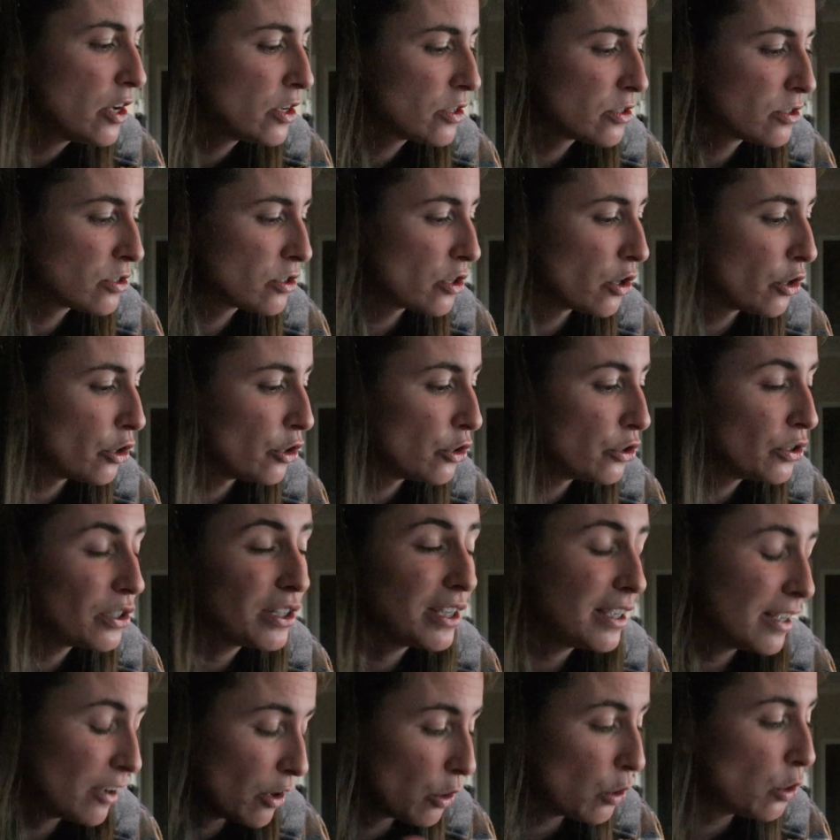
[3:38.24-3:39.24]
So
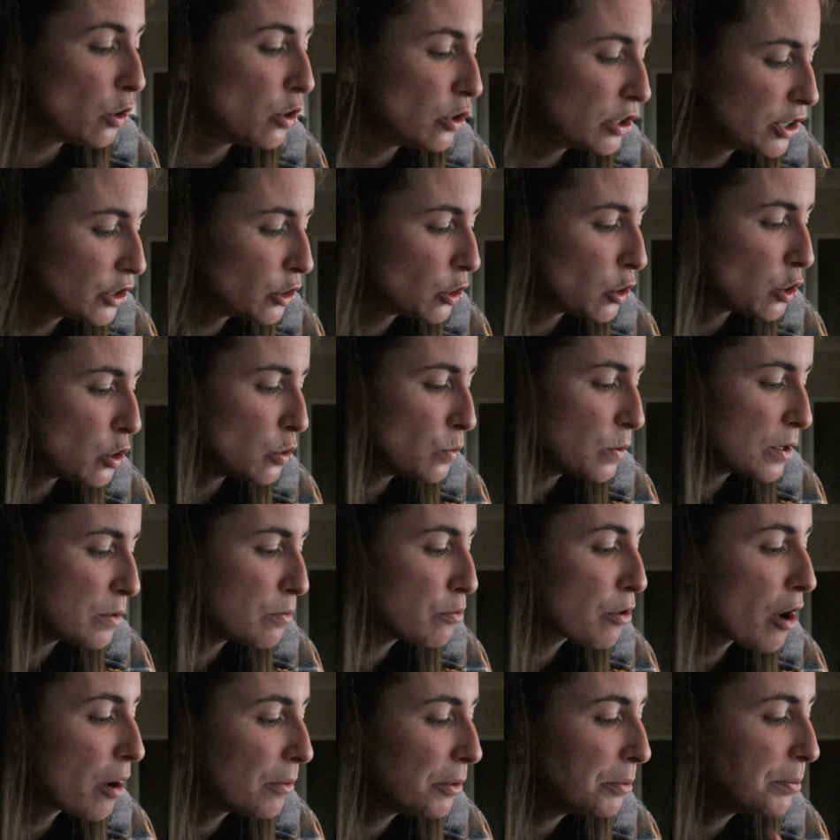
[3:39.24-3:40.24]
all in all, we
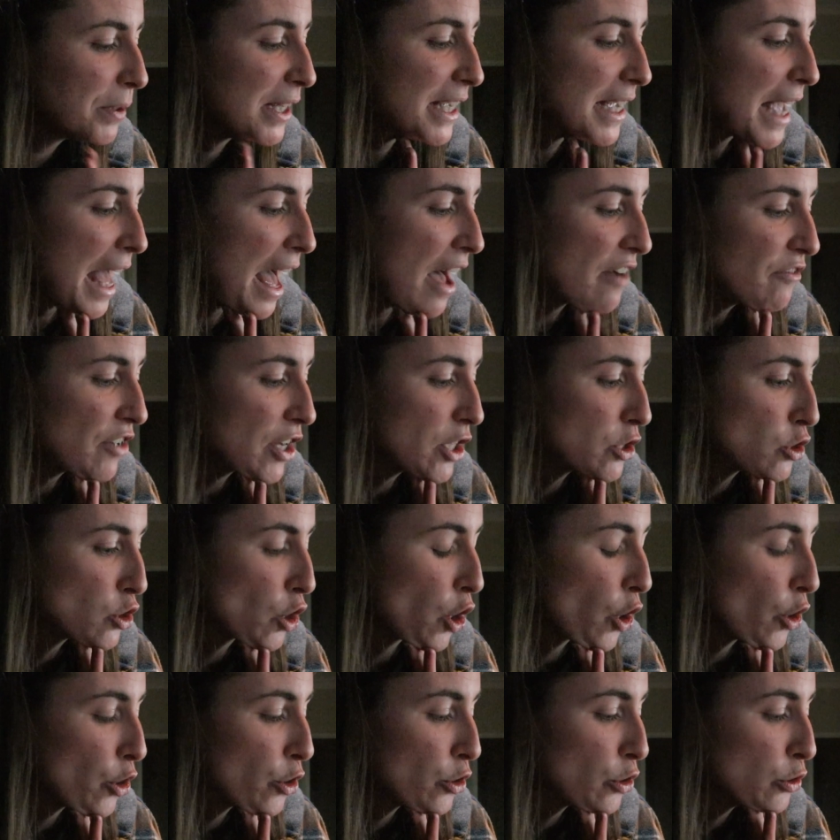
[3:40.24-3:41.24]
probably have a
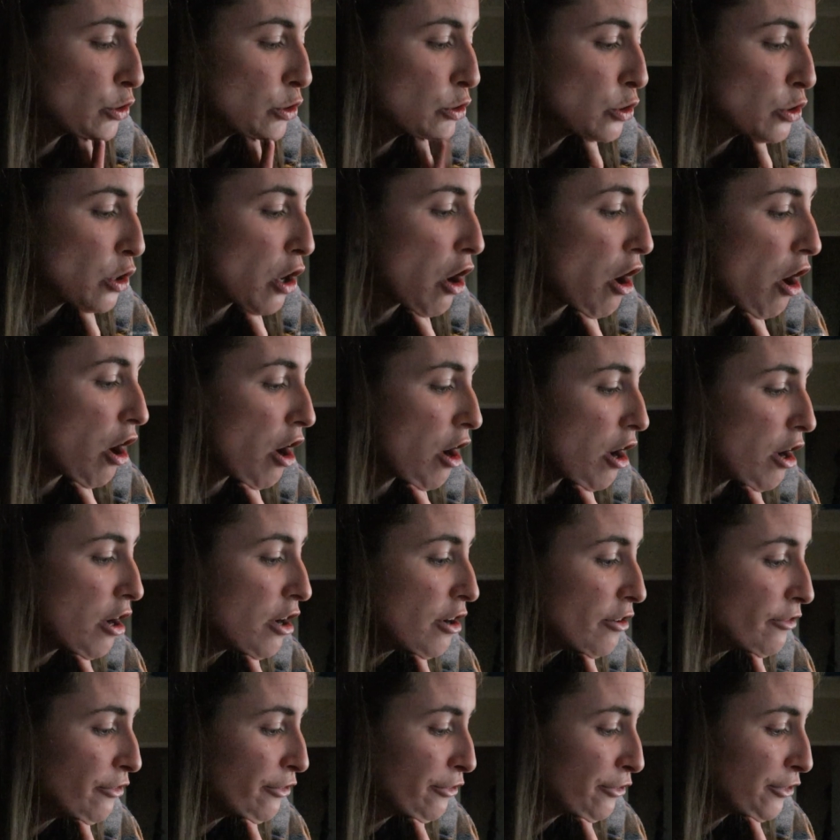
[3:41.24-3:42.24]
total
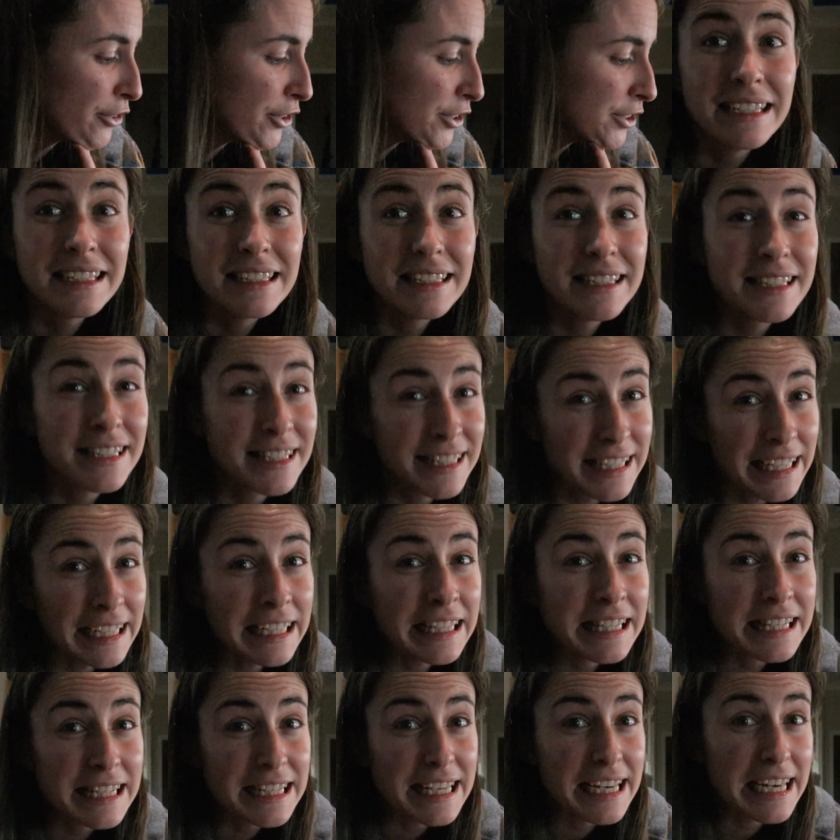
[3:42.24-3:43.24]
of
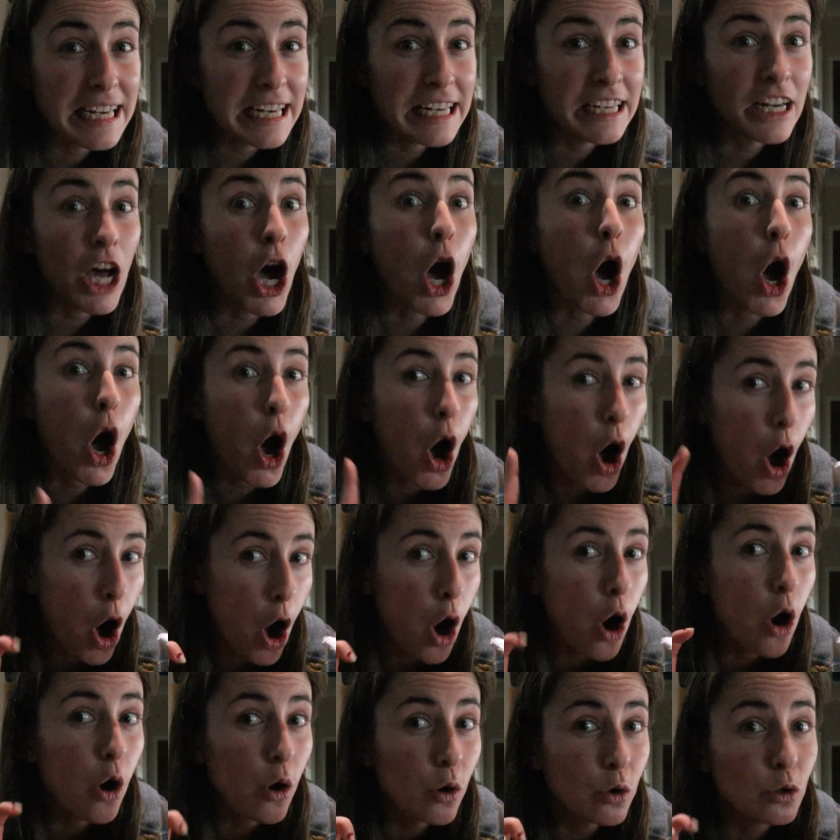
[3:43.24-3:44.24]
16
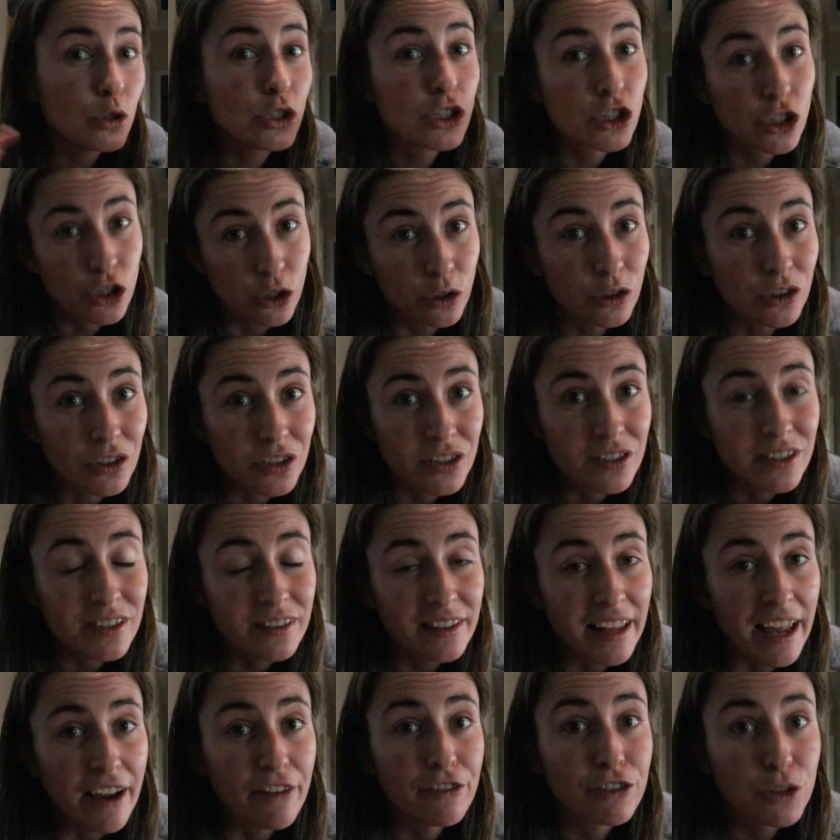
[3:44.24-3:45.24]
whole chooks
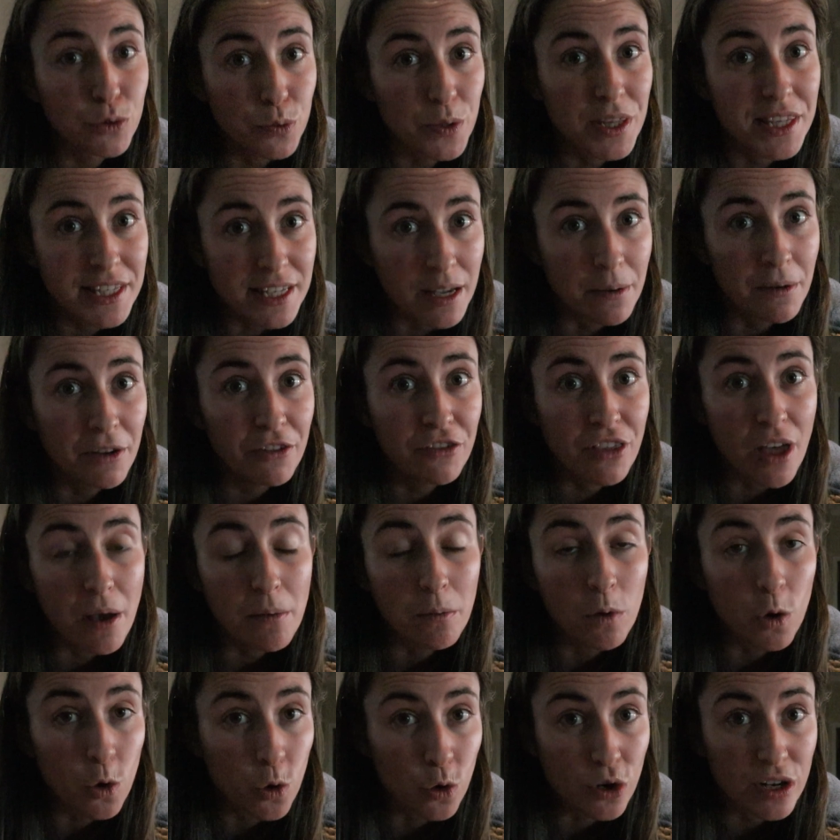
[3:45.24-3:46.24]
left, with some of them
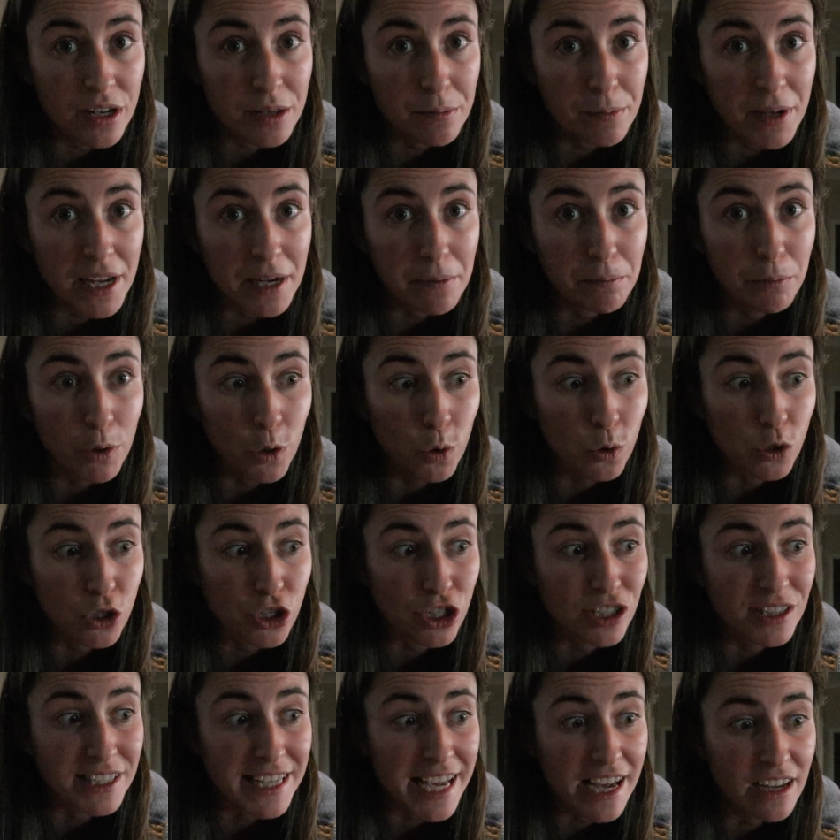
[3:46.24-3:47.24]
already being
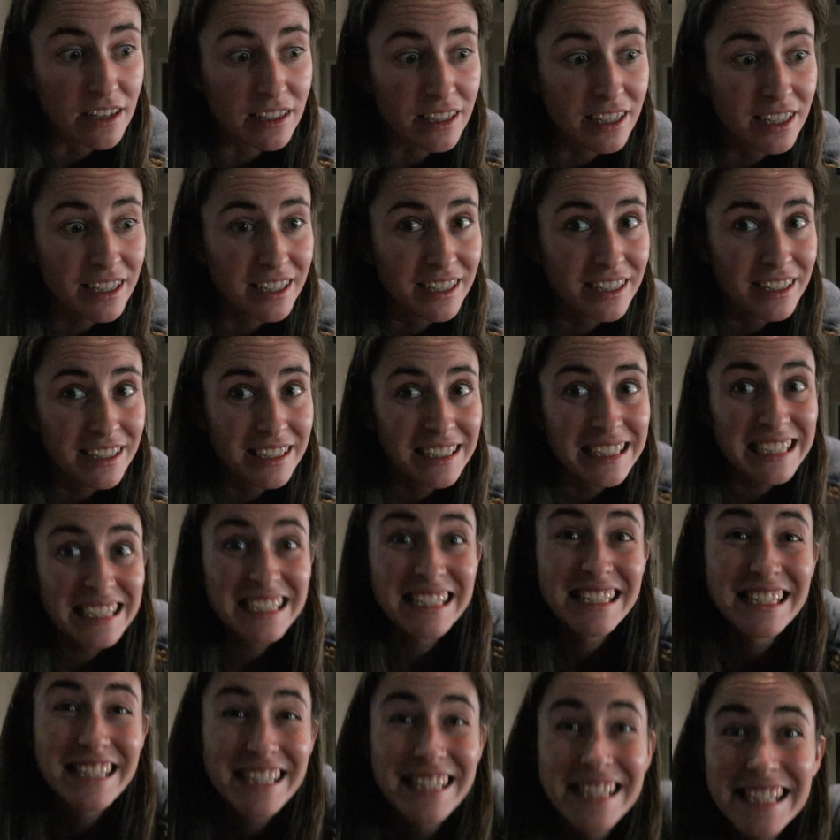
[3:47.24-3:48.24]
portioned out.
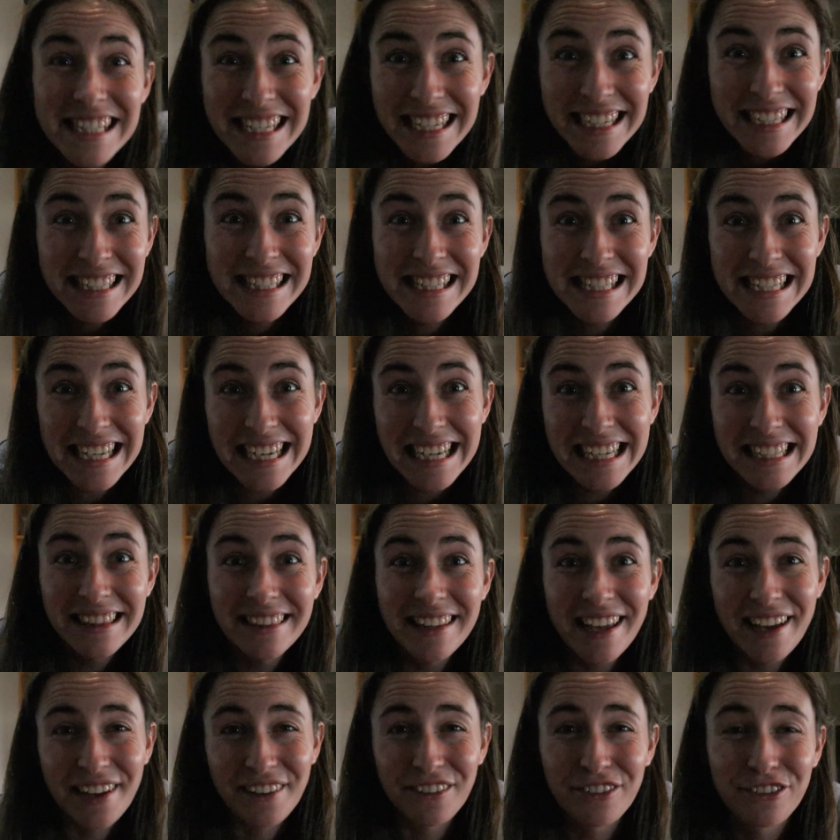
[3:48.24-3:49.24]
16
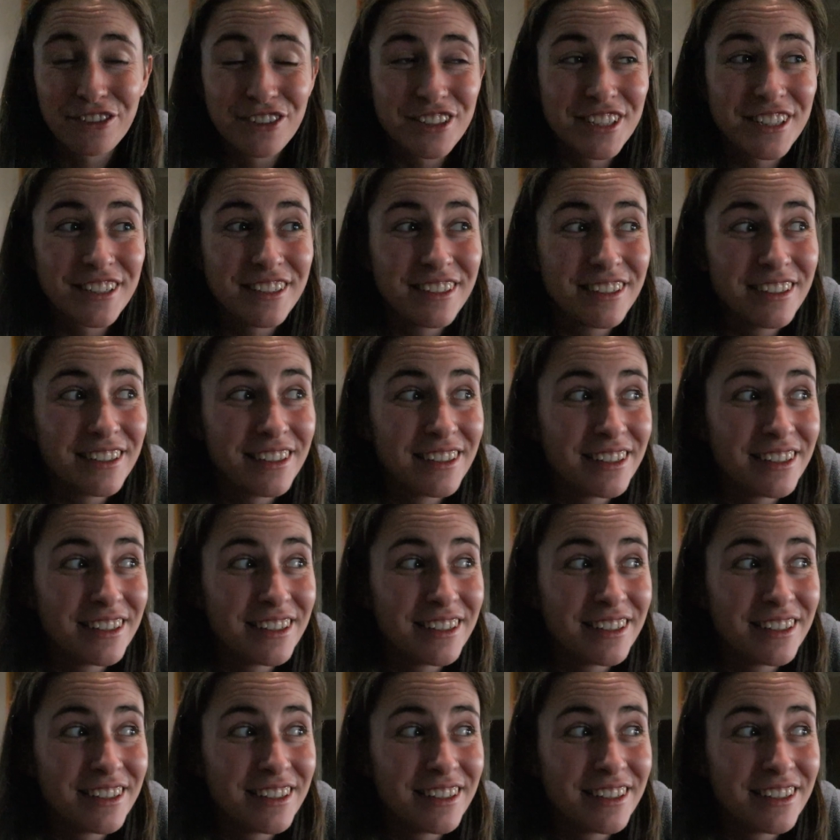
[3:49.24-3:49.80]
left.